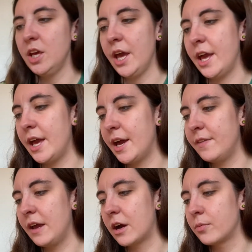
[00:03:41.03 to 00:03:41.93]
and
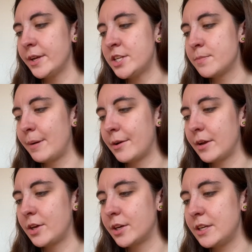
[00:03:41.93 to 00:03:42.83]
they are rich, buttery
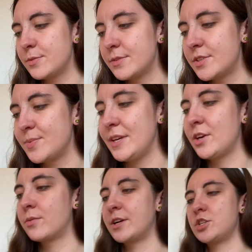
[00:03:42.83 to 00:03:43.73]
cookies with sweet,
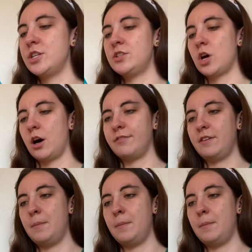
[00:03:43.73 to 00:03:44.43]
crunchy toffee